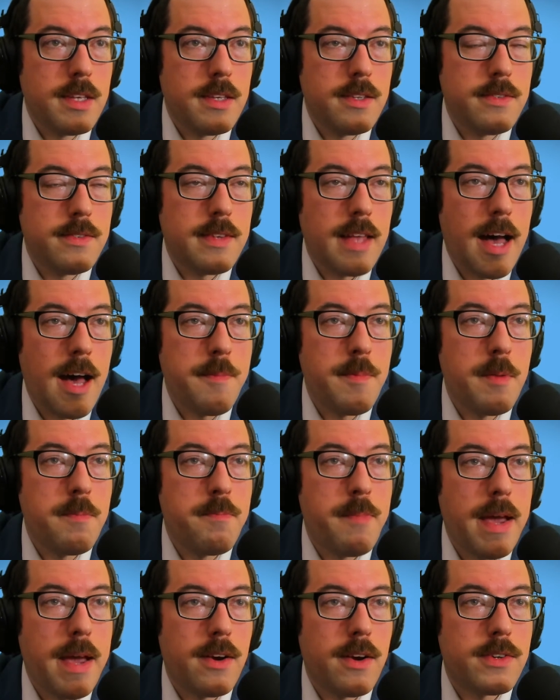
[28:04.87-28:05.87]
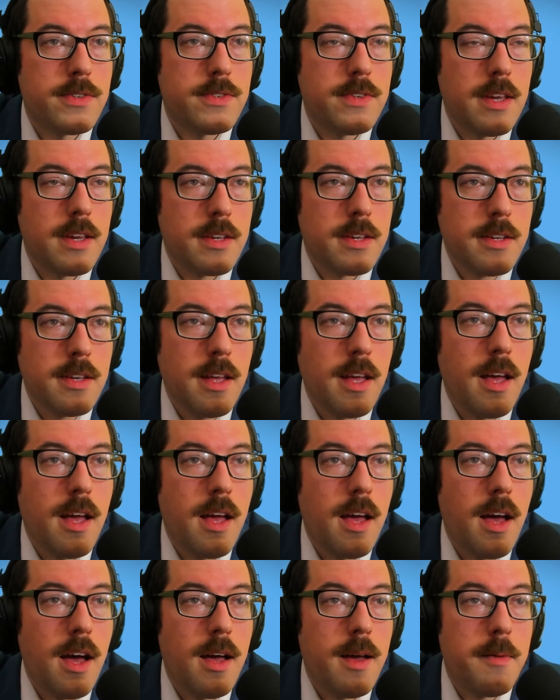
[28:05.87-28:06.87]
Stop embarrassing
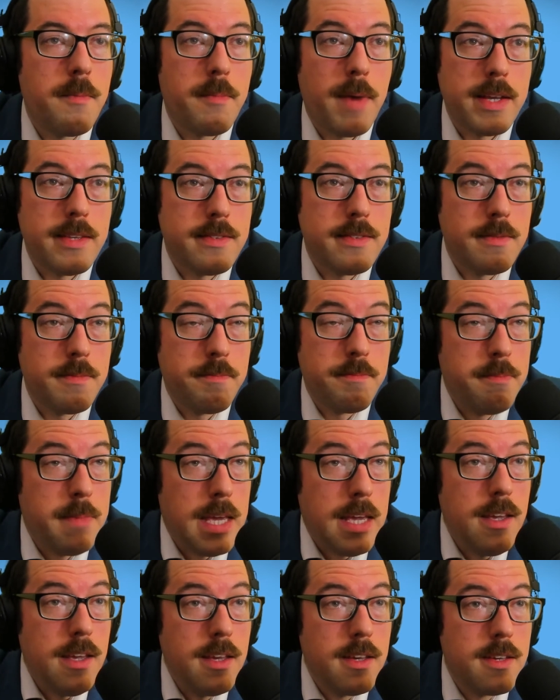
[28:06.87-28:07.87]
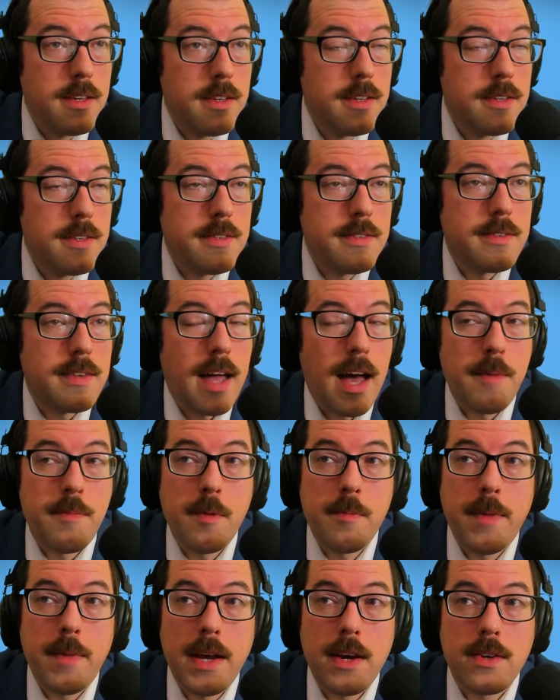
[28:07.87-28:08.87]
me. Stop
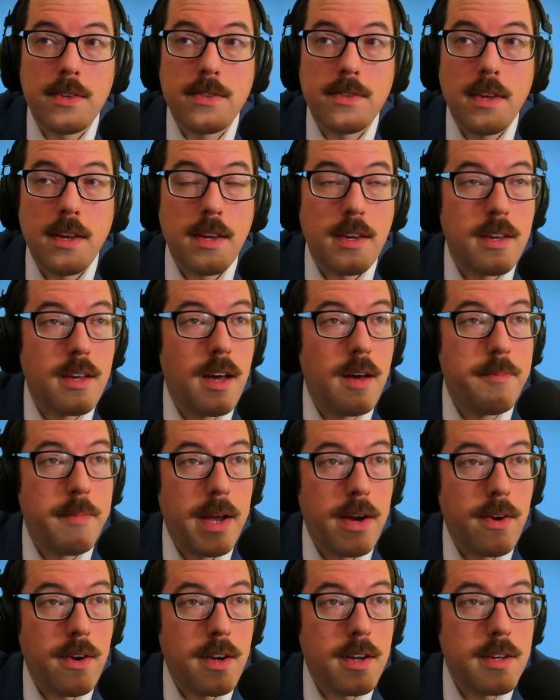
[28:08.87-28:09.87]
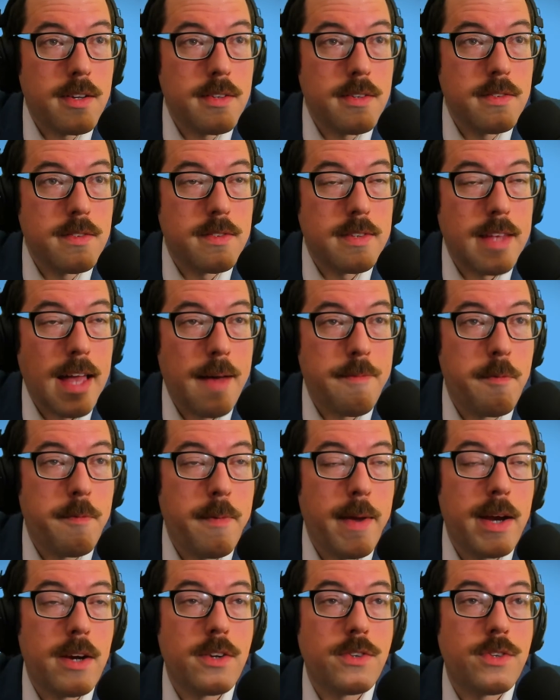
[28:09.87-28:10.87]
embarrassing America. Stop
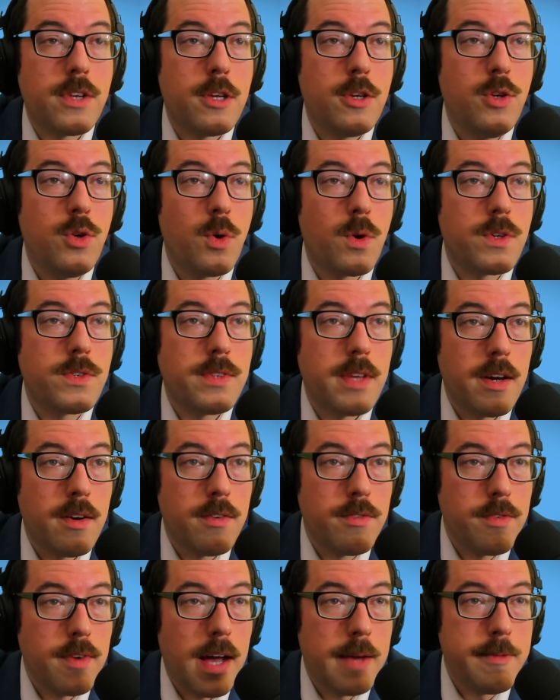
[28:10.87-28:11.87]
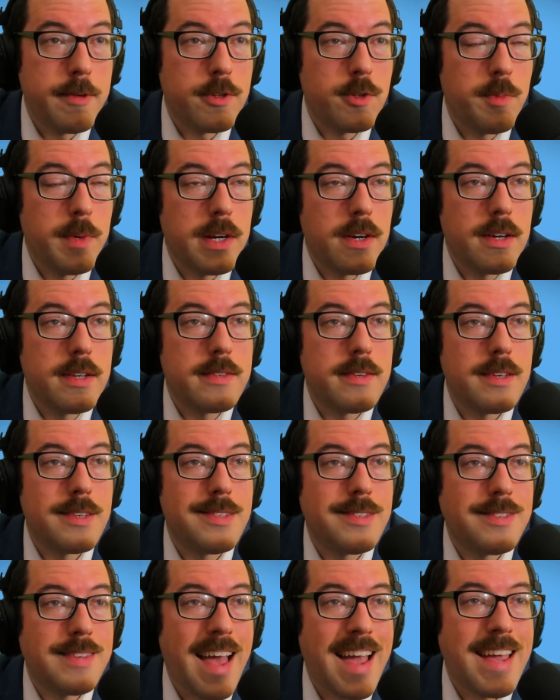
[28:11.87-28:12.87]
embarrassing yourself. I'm experiencing
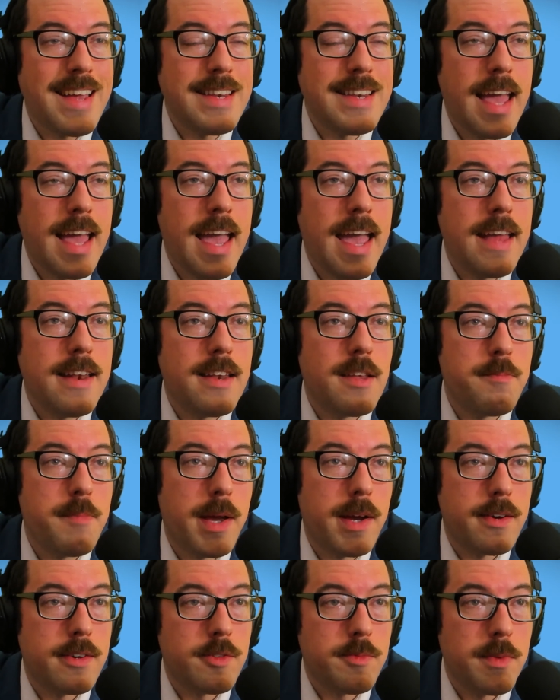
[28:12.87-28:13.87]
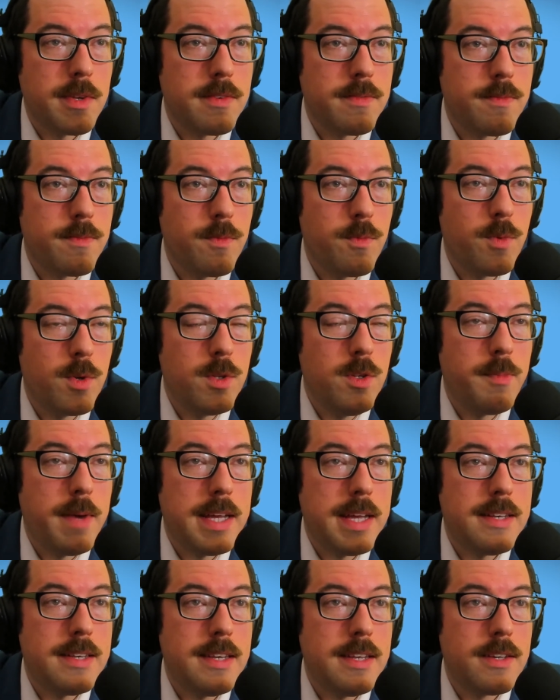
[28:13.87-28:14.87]
secondhand embarrassment when you
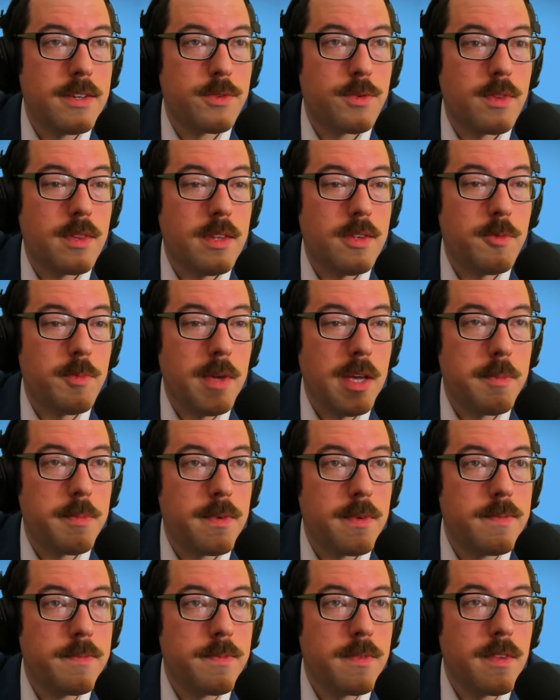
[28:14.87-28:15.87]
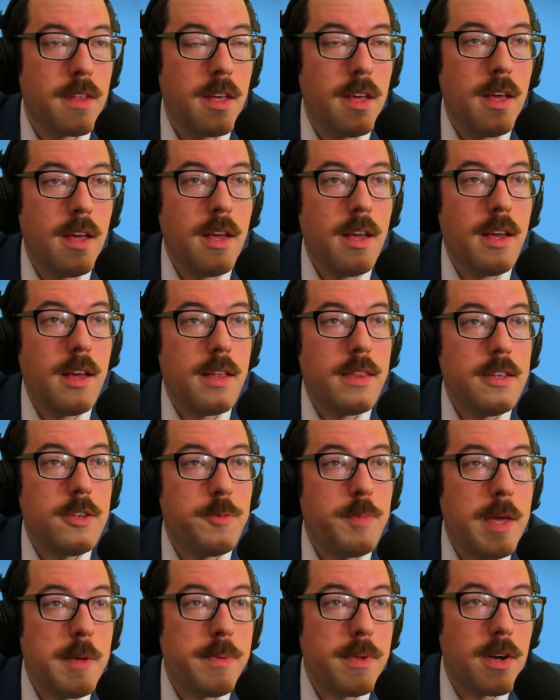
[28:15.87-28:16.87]
make deals with these people. These
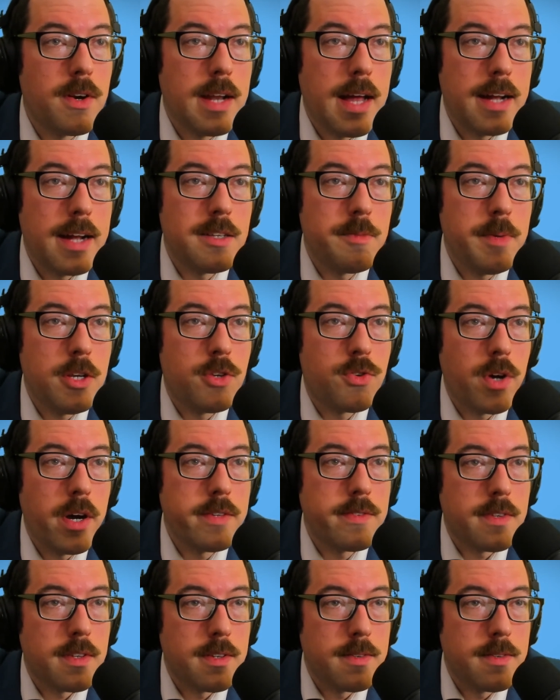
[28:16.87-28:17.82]
people are not to be trusted.